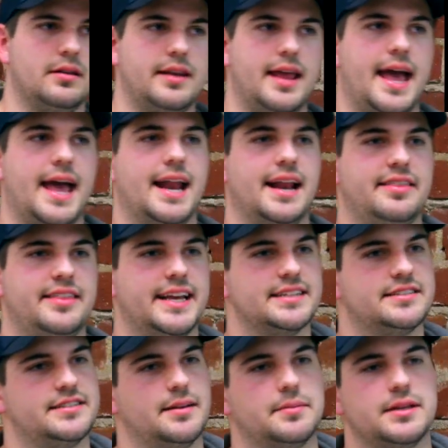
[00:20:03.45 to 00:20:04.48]
and I
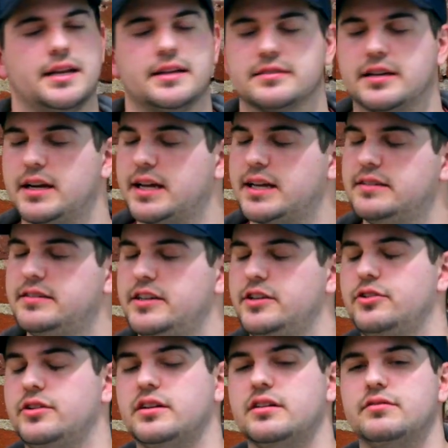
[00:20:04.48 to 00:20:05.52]
think it's something that's going to
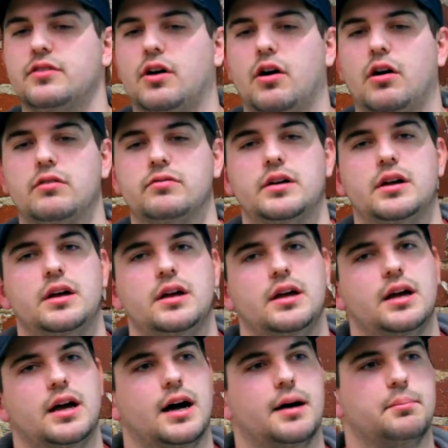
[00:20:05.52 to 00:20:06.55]
continue to evolve,
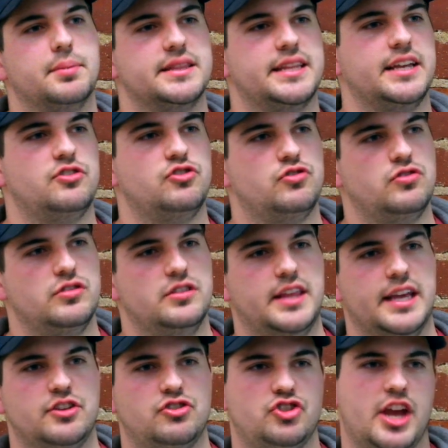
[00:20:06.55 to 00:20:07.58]
but they
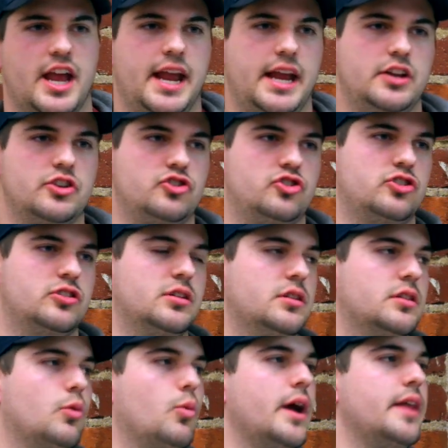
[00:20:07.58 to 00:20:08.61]
change
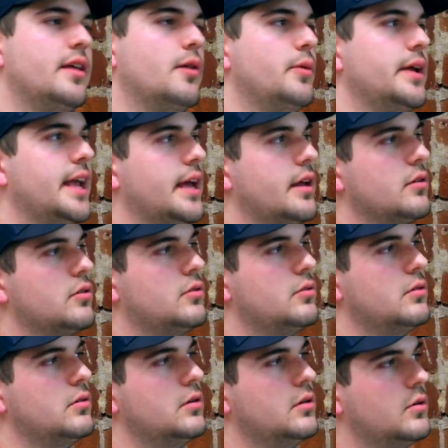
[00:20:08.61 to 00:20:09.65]
the way that we
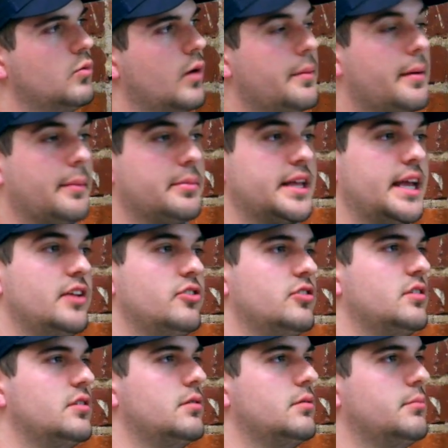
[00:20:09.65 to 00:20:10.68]
handle web
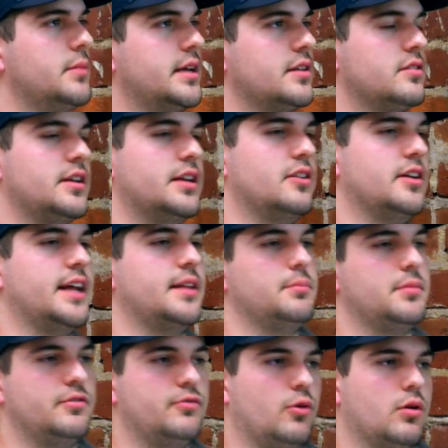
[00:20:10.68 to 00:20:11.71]
applications, because the
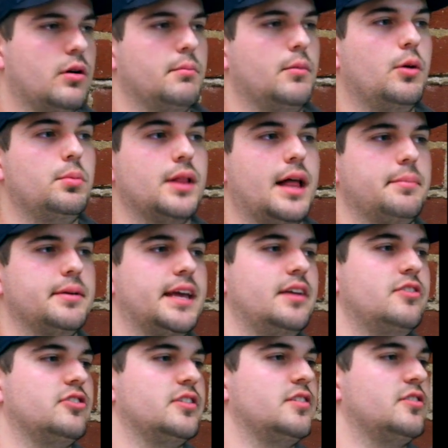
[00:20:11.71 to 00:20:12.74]
internet before mobile
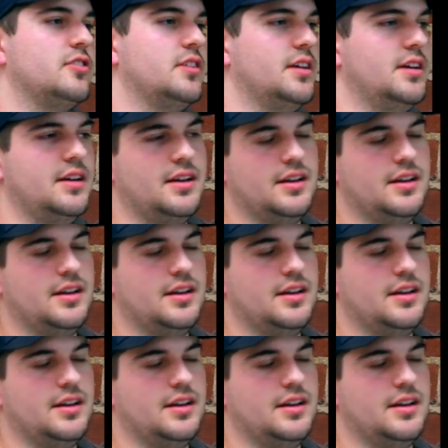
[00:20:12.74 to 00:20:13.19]
applications